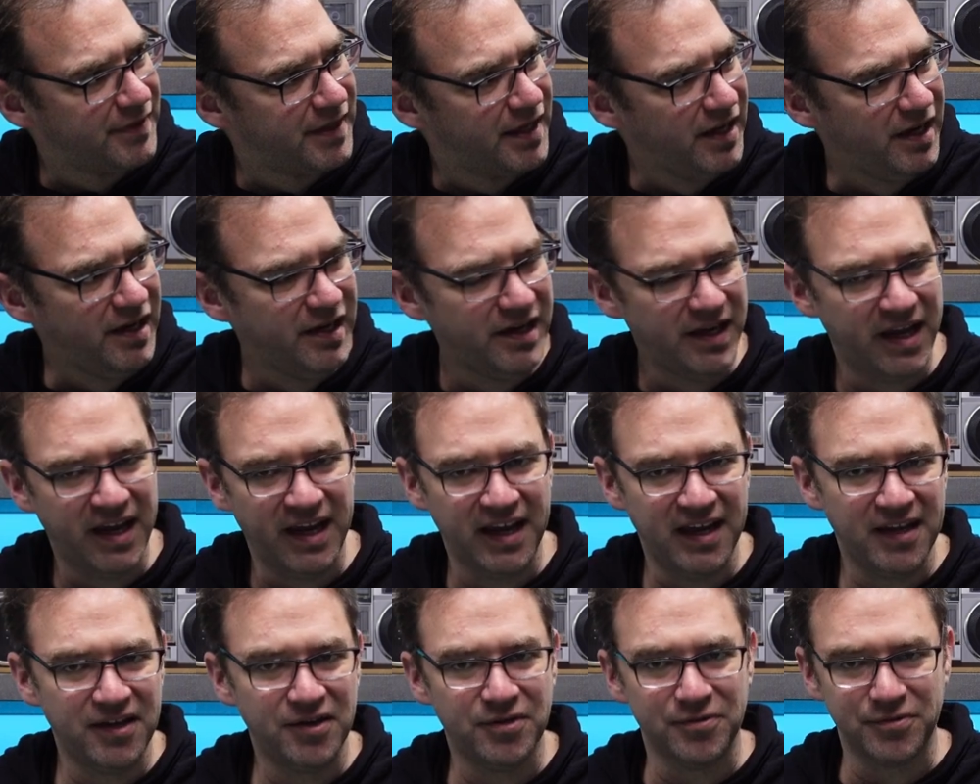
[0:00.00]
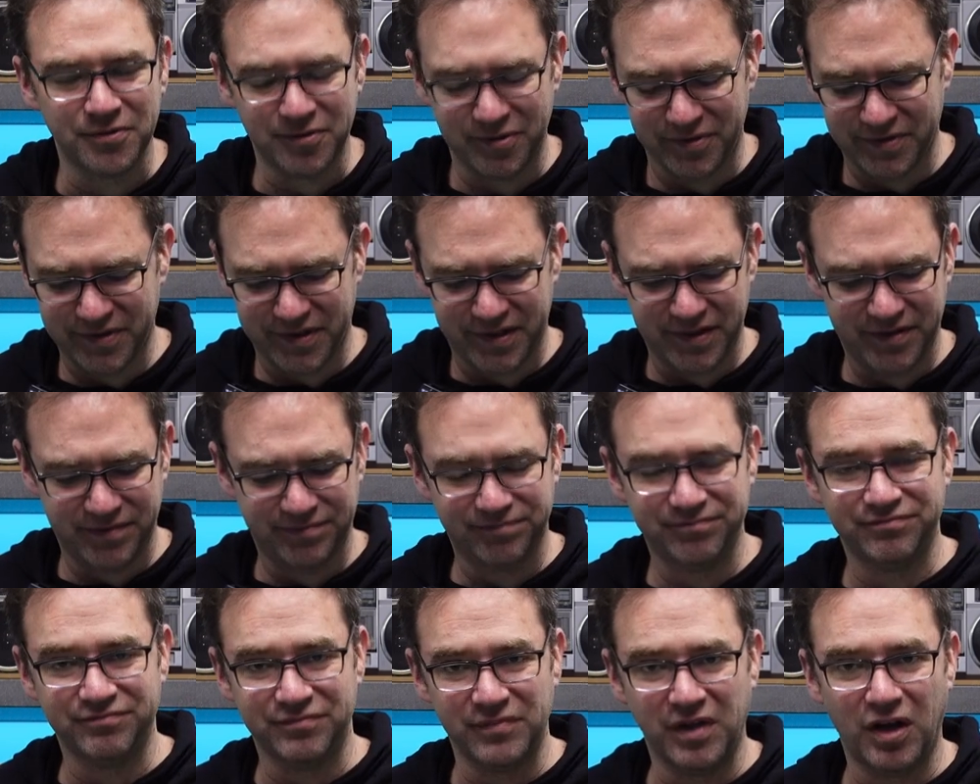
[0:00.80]
it handles
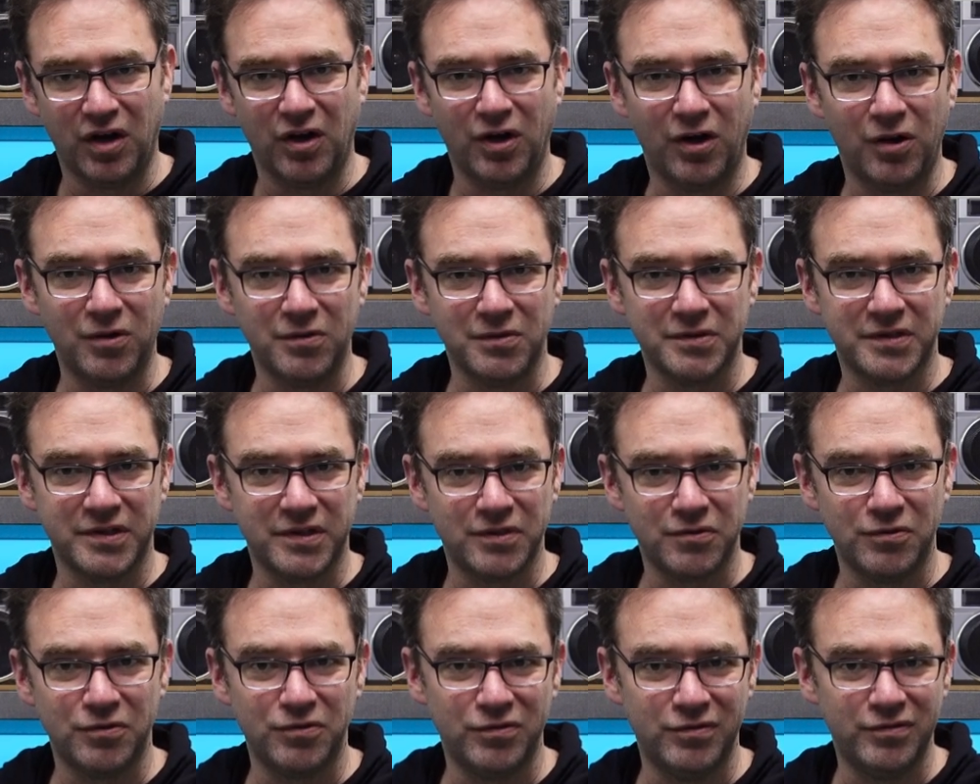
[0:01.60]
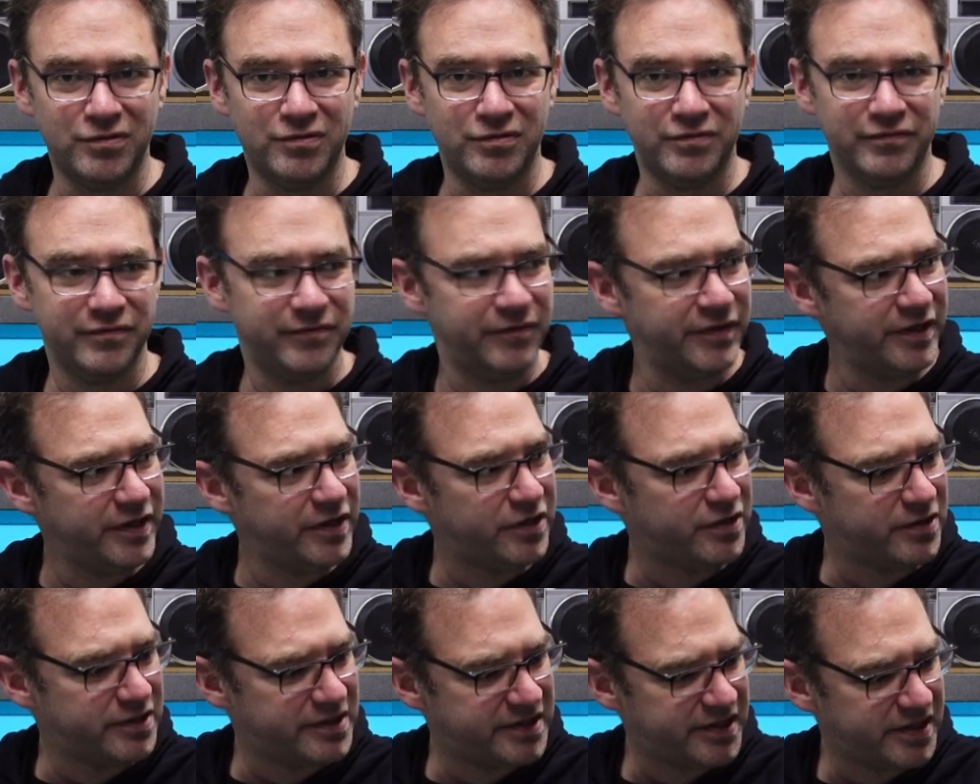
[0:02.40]
old school
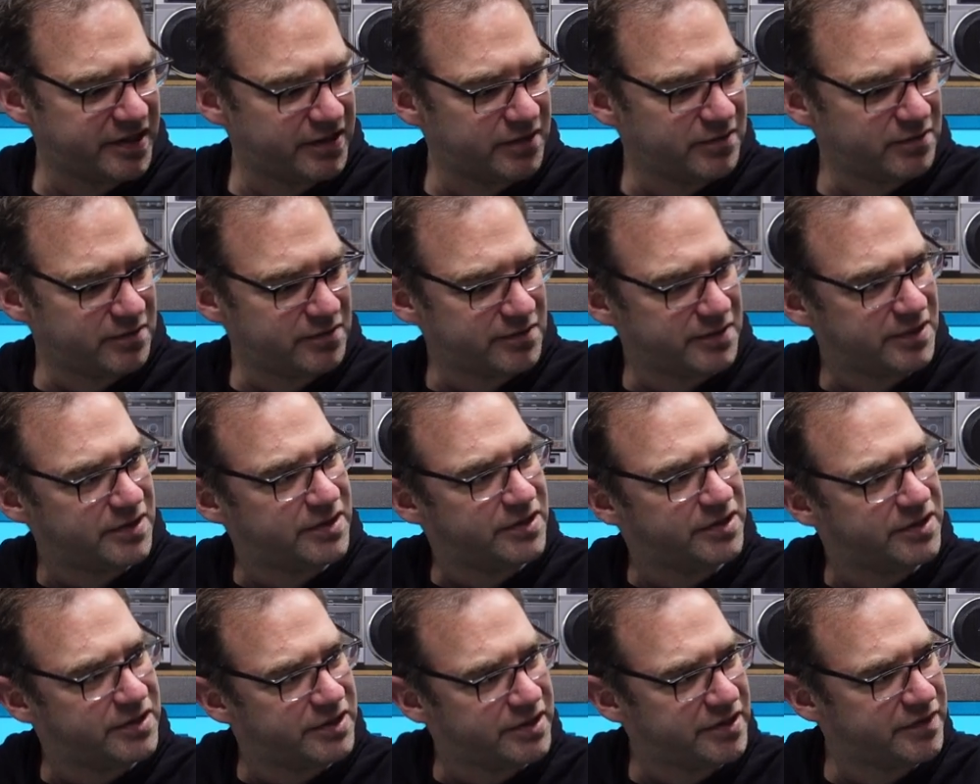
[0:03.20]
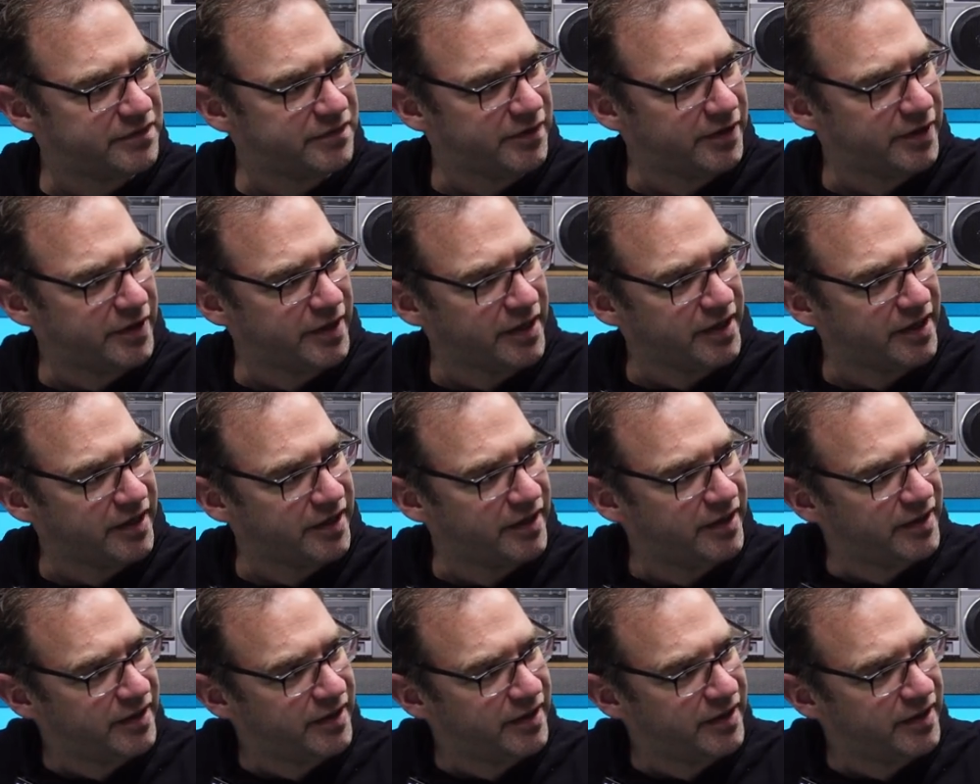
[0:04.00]
video signals just fine.